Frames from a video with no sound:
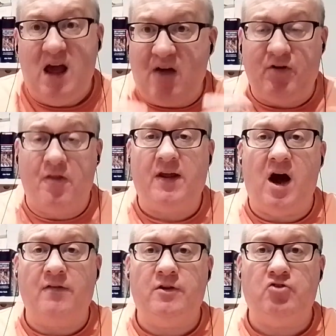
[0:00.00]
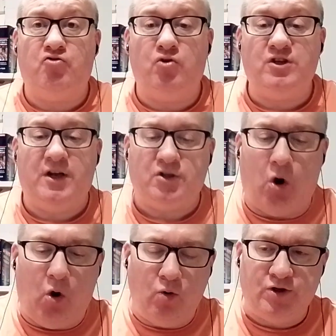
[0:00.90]
Everything in the garden is rosy. It's
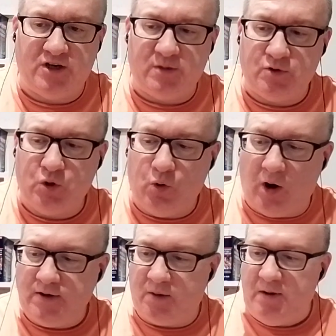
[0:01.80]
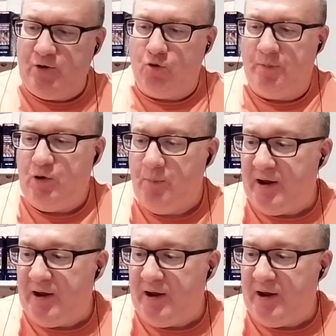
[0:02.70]
all systems go under Michael Beale.